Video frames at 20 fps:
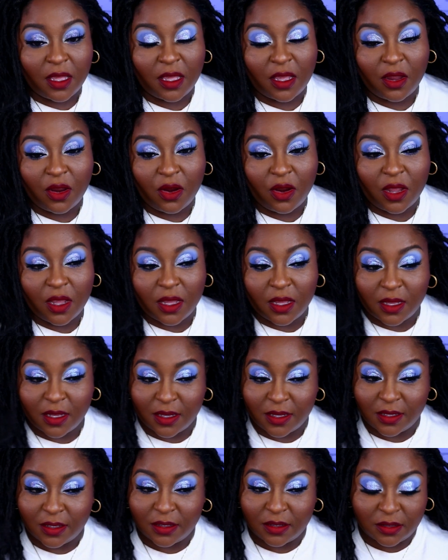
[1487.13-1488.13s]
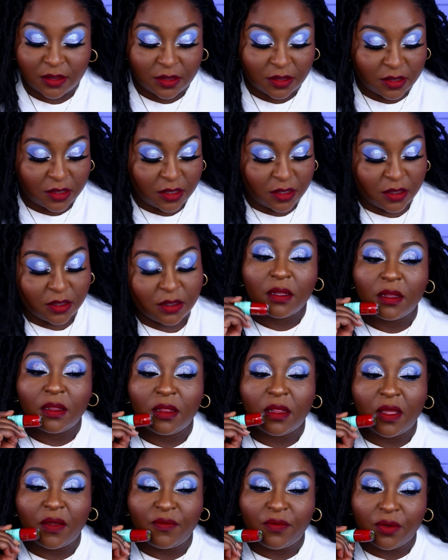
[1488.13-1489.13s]
Here is
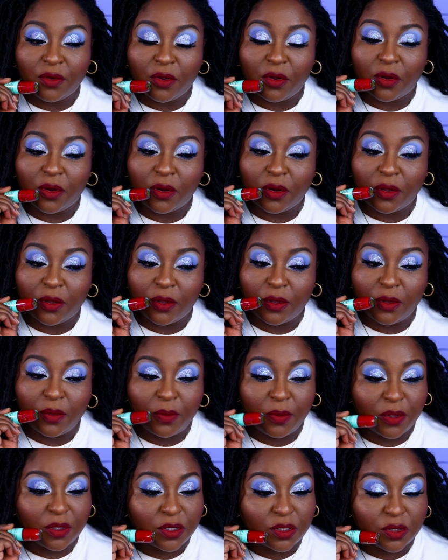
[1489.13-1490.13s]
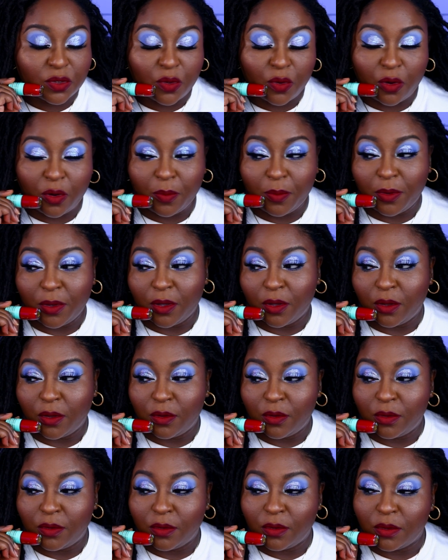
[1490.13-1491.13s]
Lover Girl with
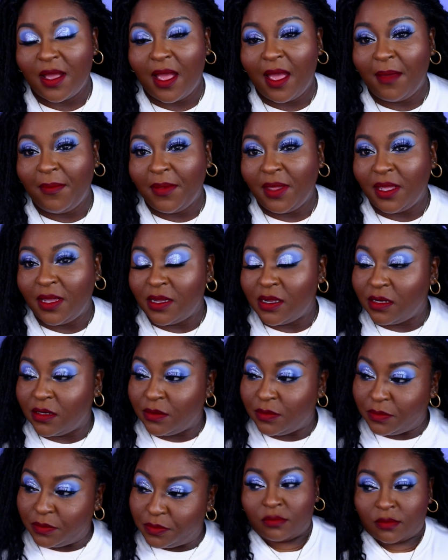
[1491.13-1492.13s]
Scorpio. I mean,